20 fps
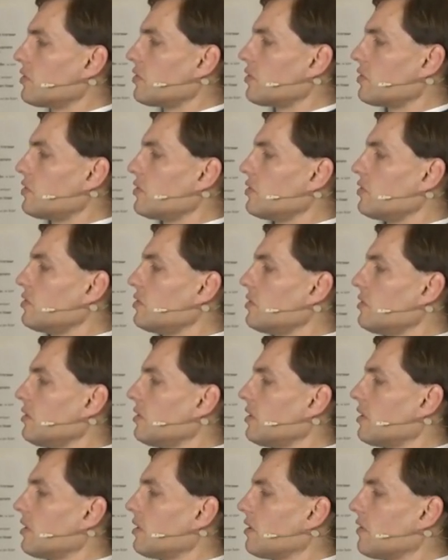
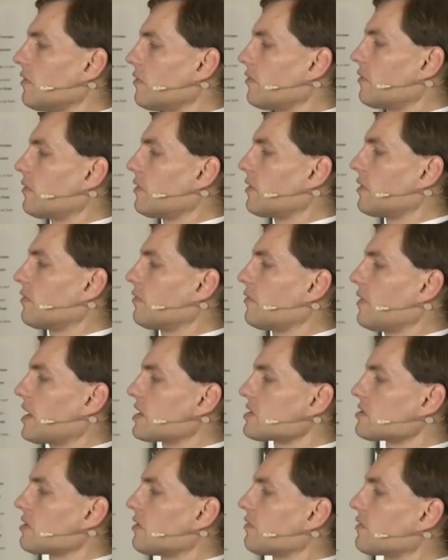u
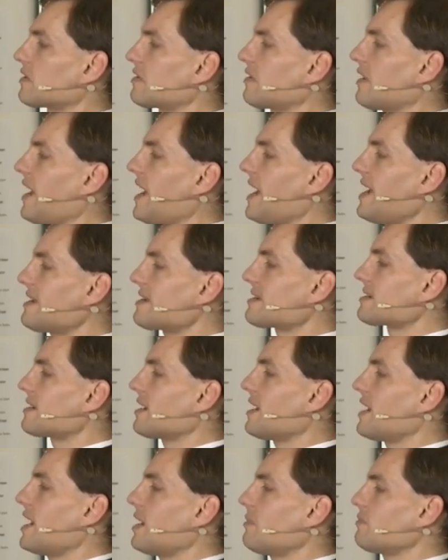function of xi
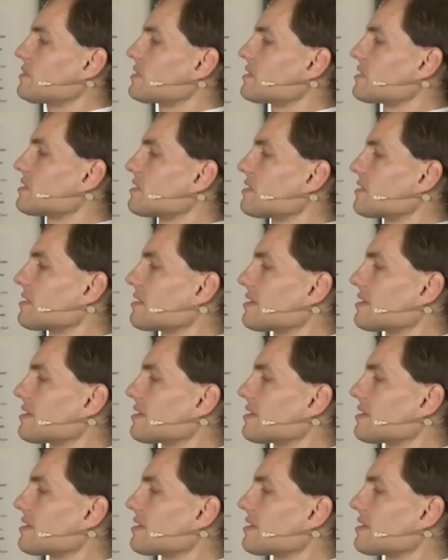times